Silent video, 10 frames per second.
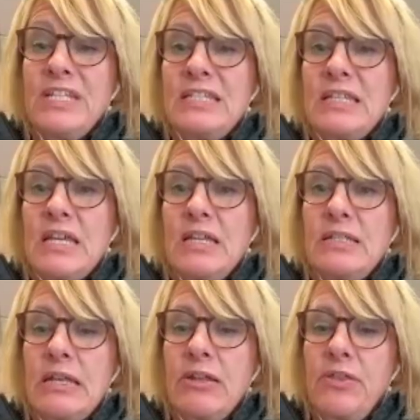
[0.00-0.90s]
is it,
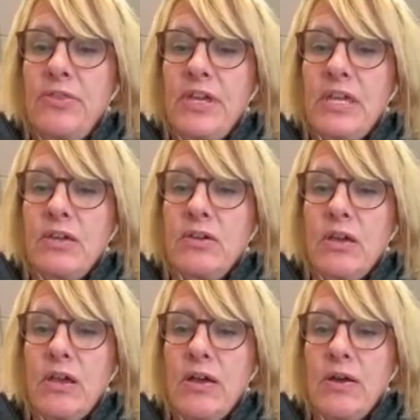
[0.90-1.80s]
and I think
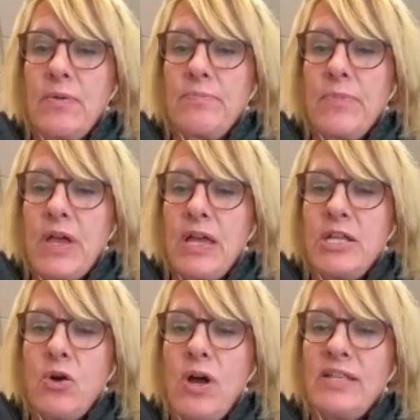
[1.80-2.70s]

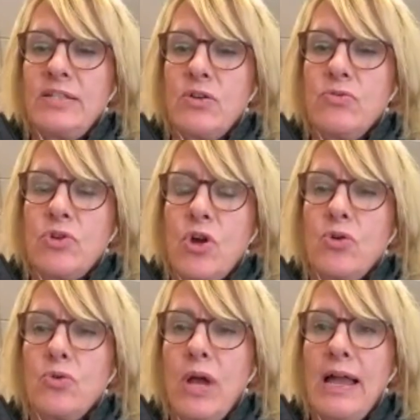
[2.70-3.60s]
I don't
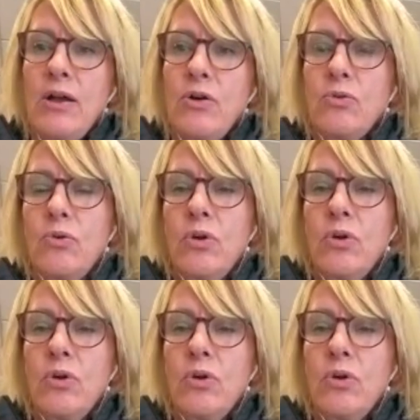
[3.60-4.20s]
know how.